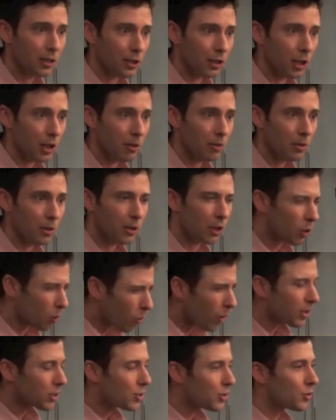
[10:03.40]
You know. The
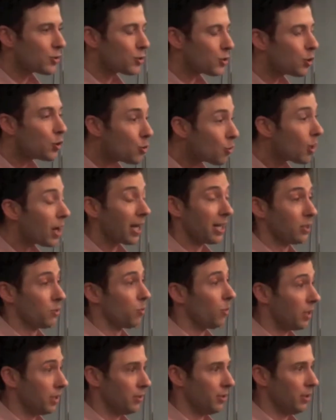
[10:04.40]
question is, do you
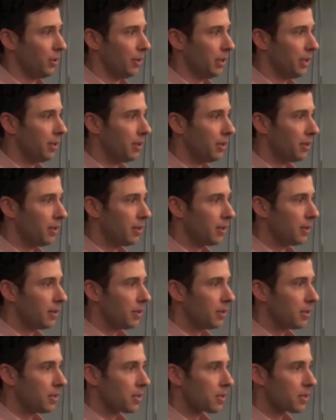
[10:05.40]
guys want to do it?
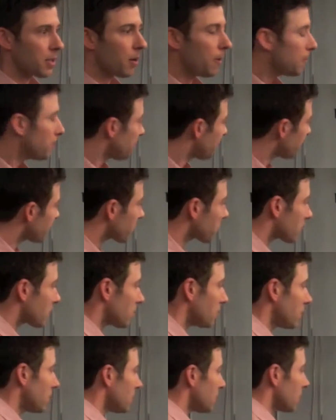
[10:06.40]
So
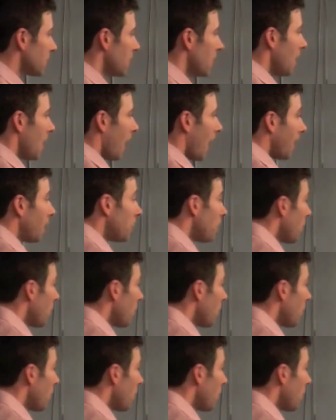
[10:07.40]
I